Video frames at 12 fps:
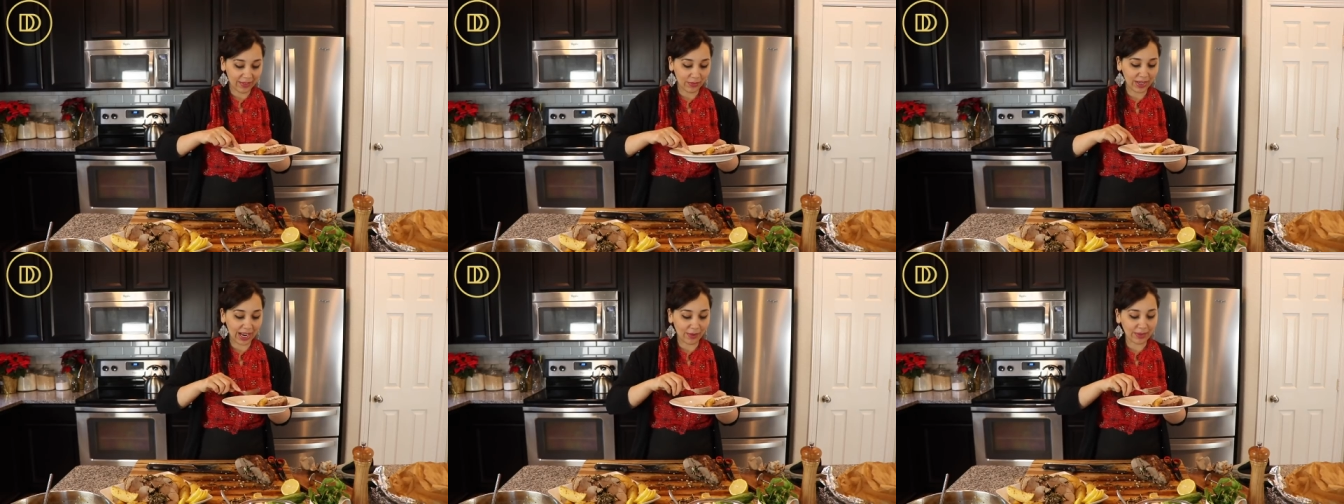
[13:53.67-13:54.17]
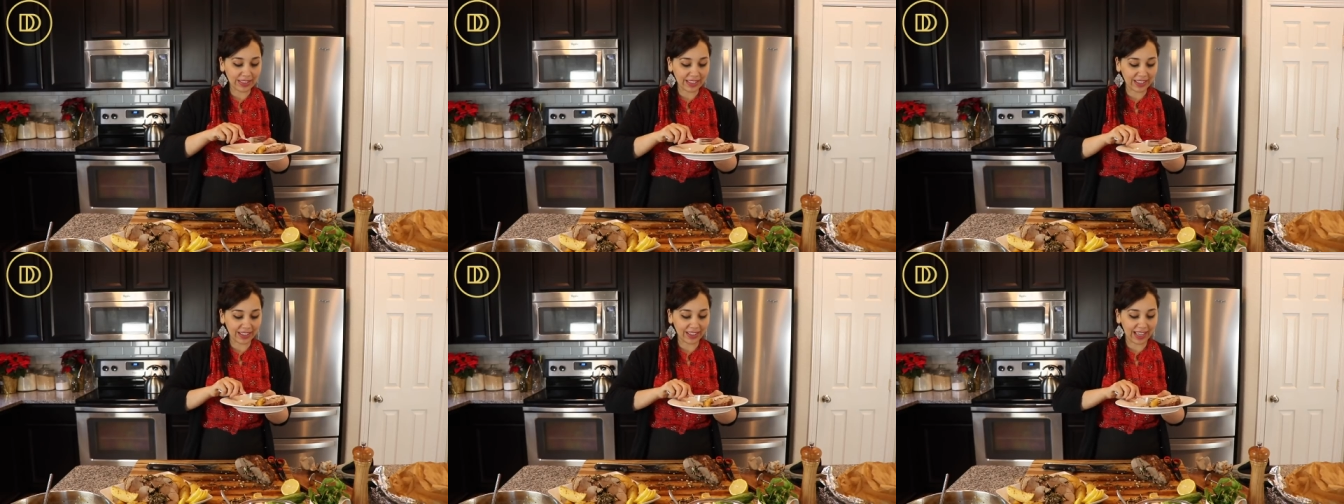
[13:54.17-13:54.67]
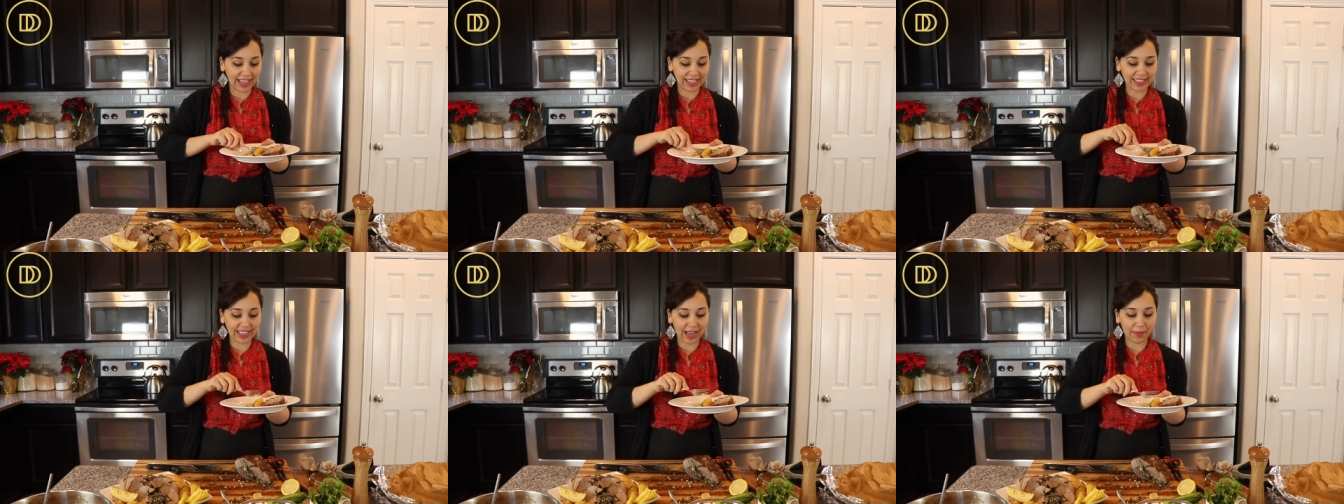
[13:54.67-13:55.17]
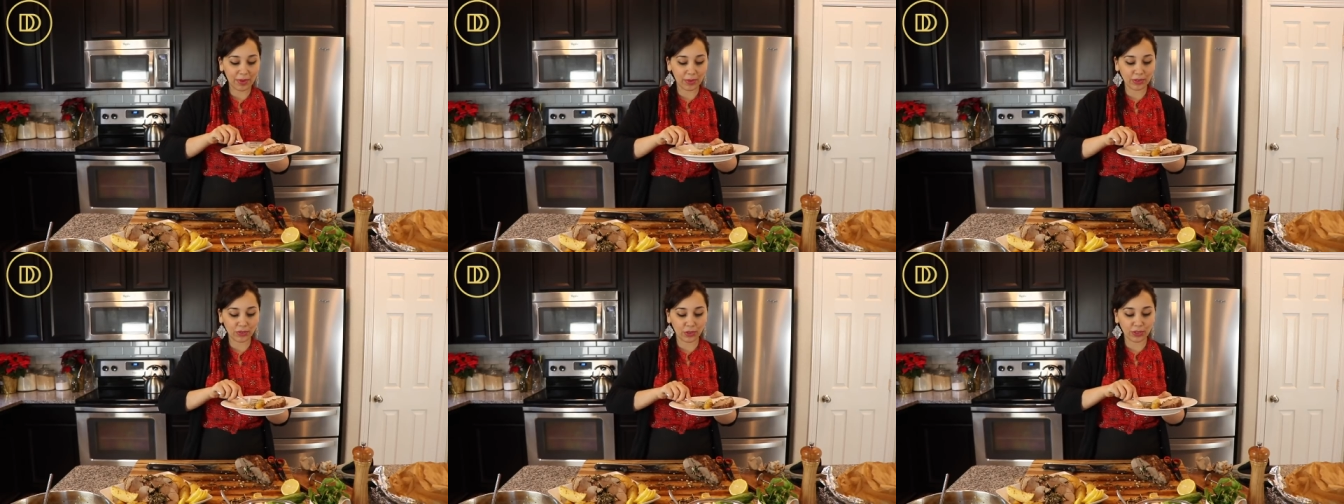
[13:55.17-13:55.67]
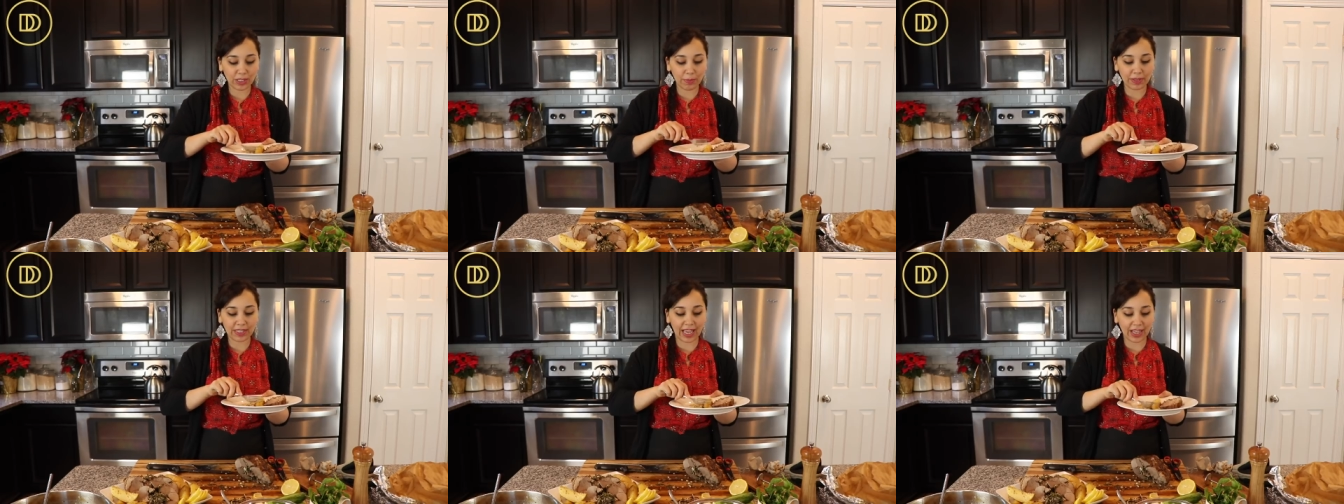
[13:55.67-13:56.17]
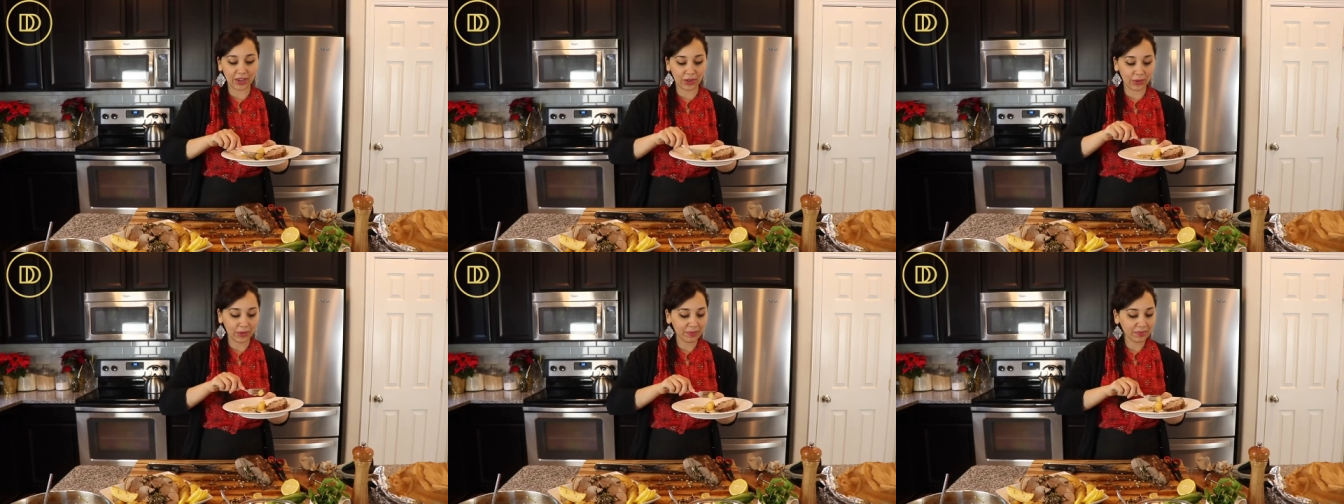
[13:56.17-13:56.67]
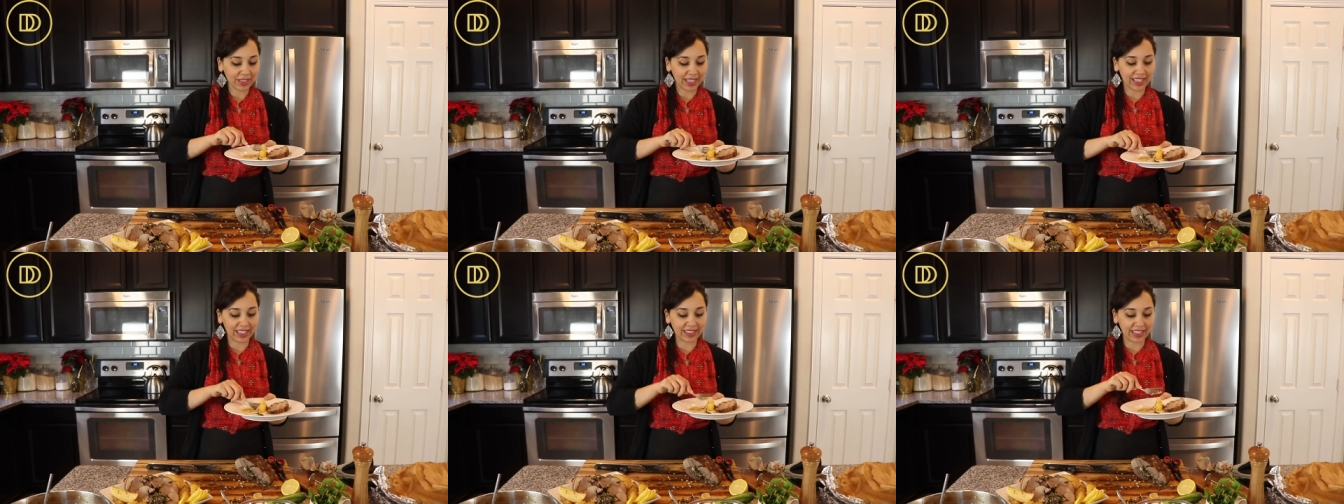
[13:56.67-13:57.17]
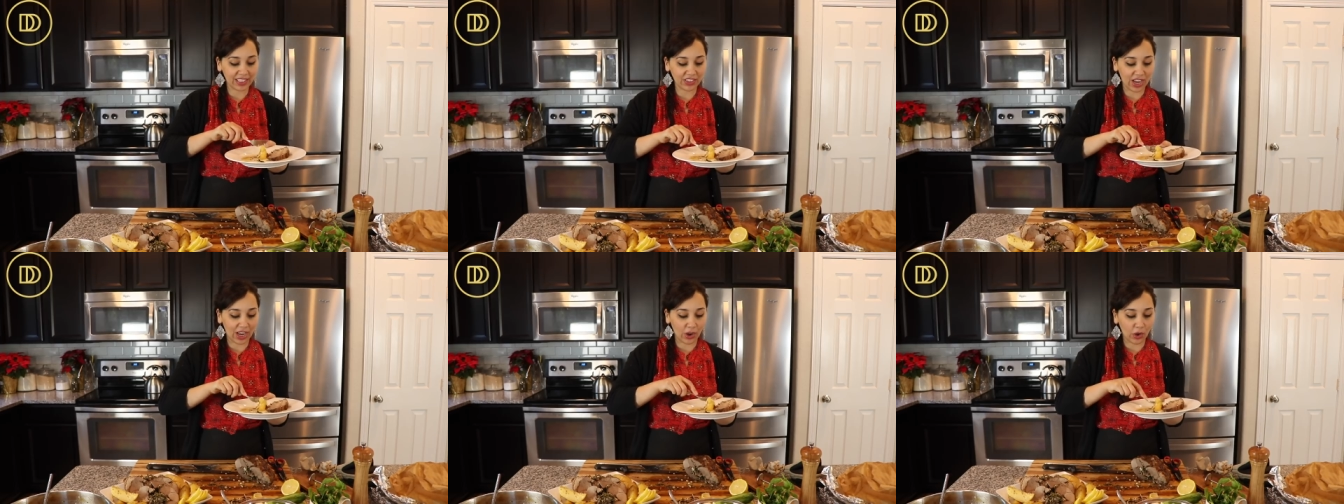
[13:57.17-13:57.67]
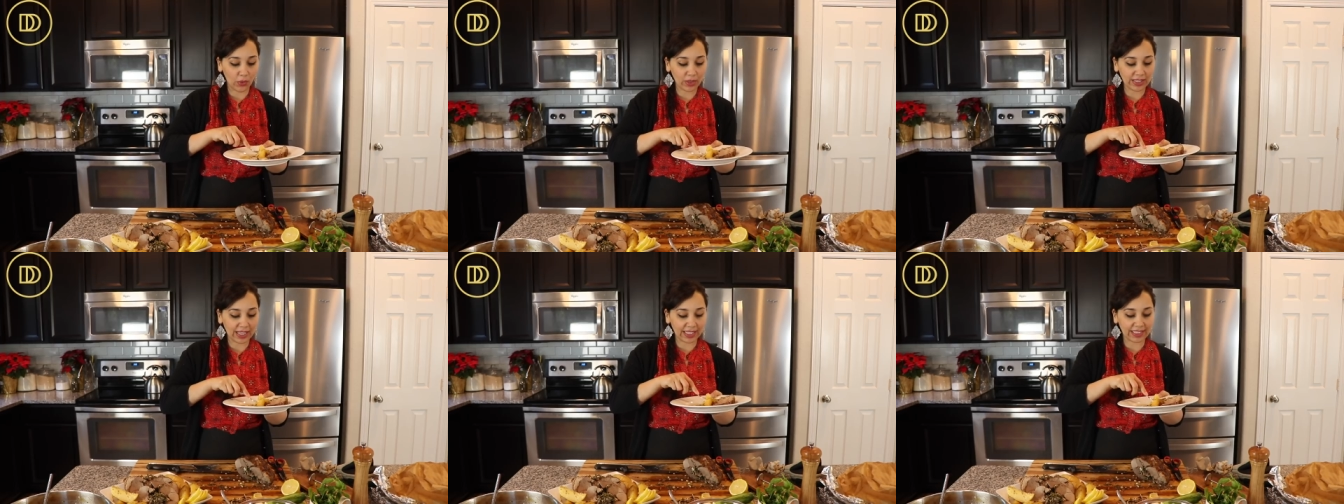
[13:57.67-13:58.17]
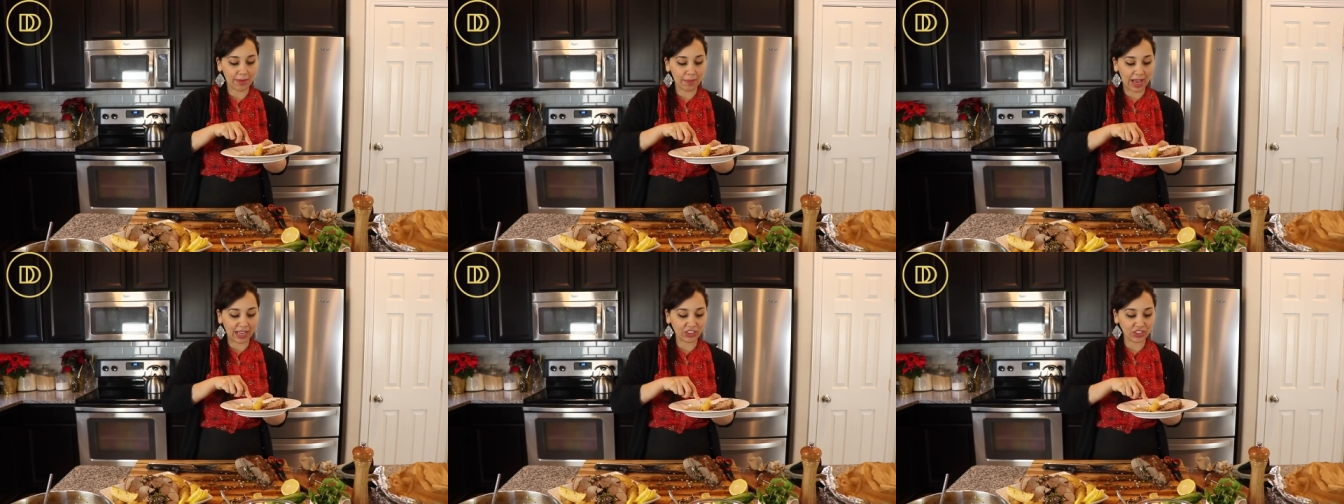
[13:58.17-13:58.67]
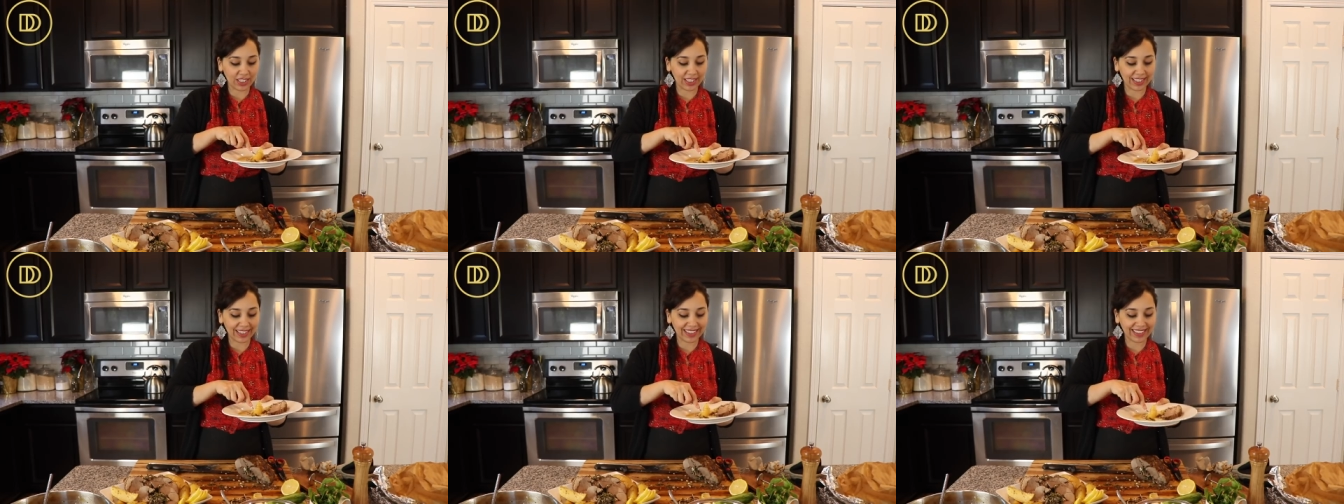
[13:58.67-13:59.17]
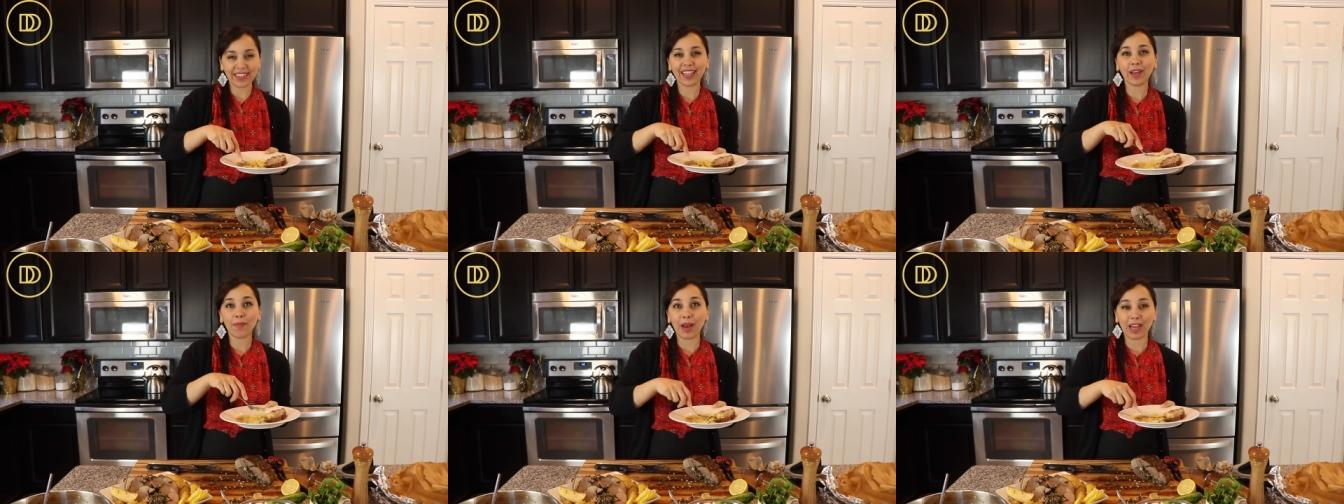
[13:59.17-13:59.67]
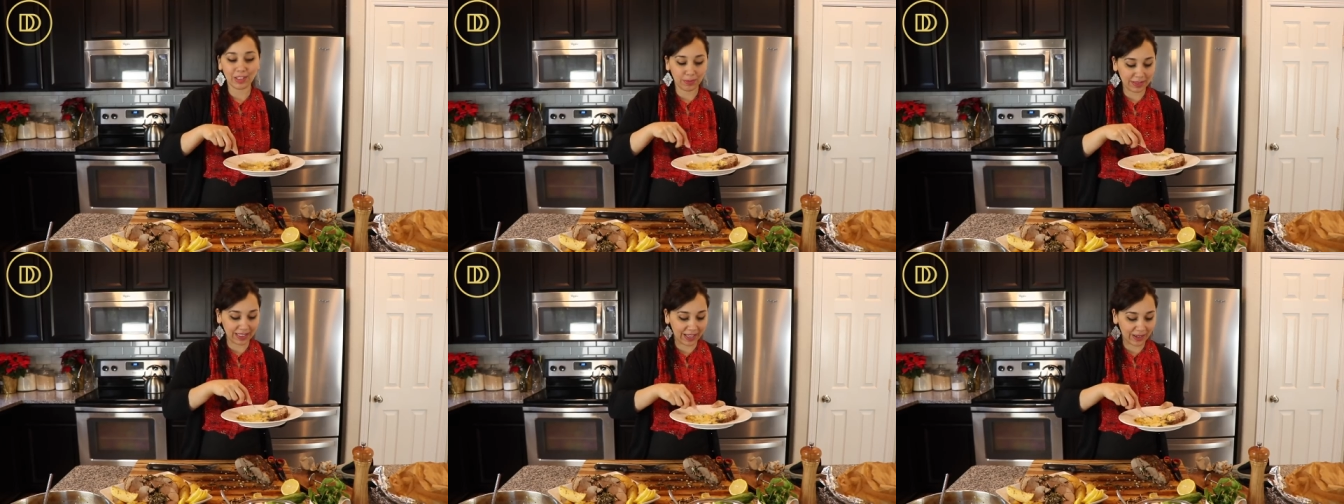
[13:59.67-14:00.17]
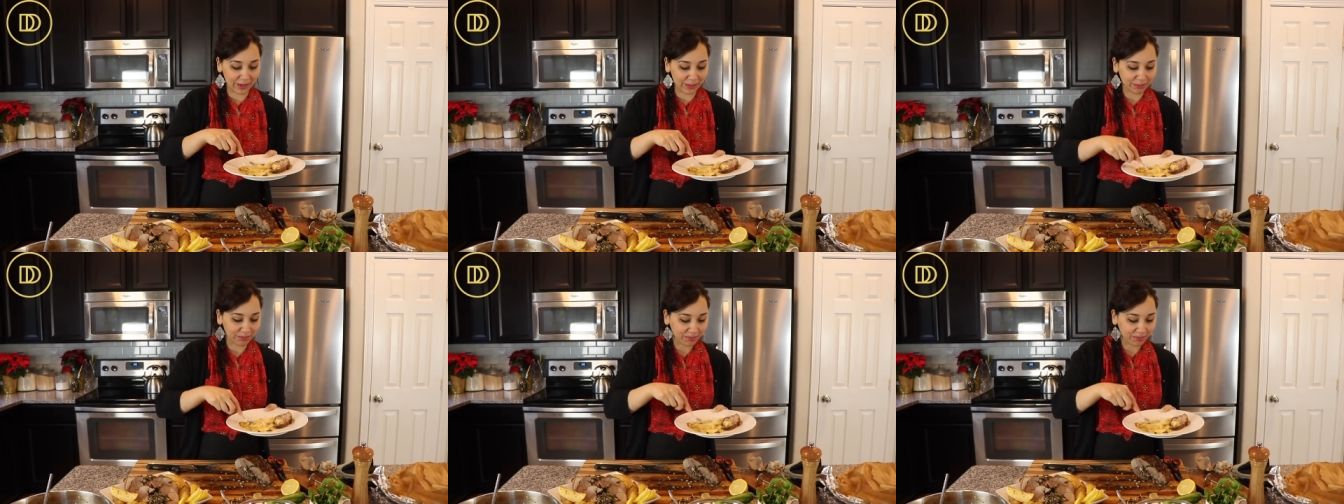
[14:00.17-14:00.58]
when I was little, anytime there was roasted potato in a dish, I always like to mash it. It's like a mashed potato.